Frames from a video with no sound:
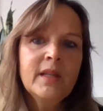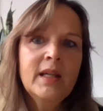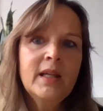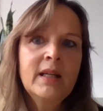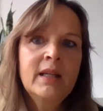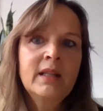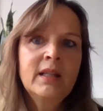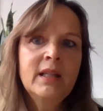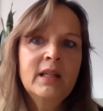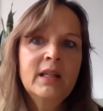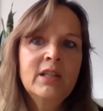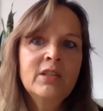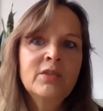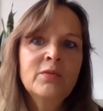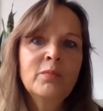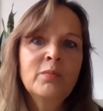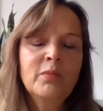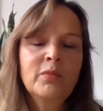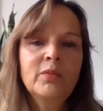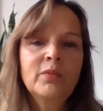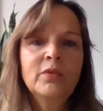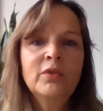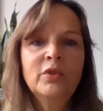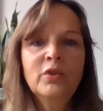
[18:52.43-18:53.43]
It is
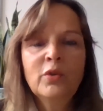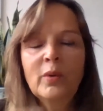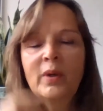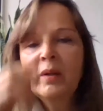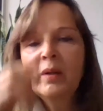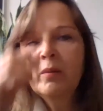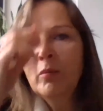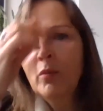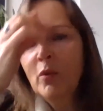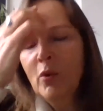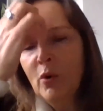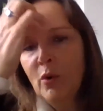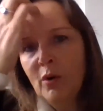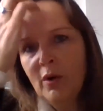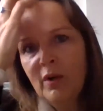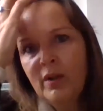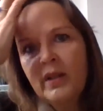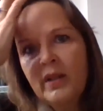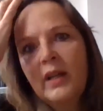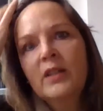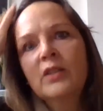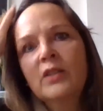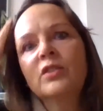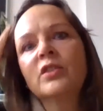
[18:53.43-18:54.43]
doing more
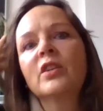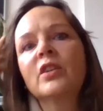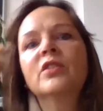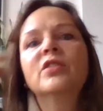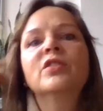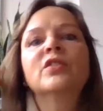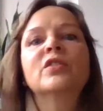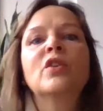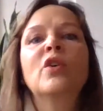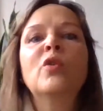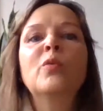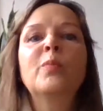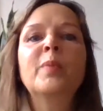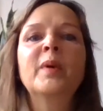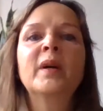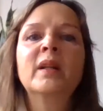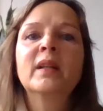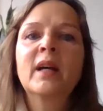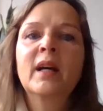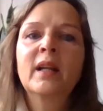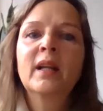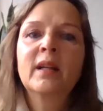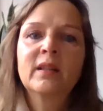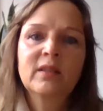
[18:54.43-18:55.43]
than just
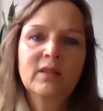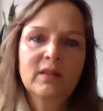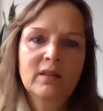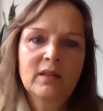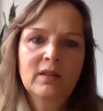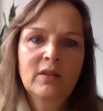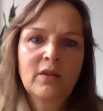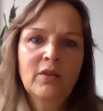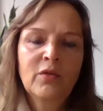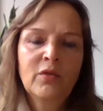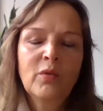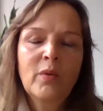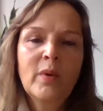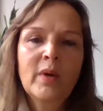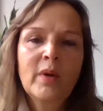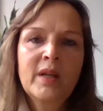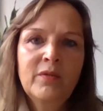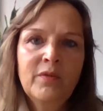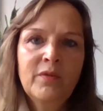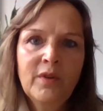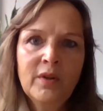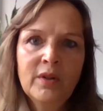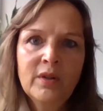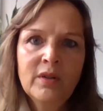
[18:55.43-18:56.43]
hoping that through
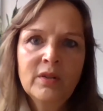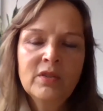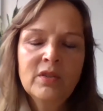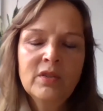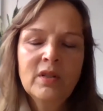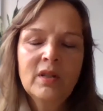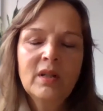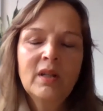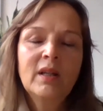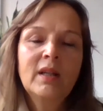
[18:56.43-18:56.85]
a fund,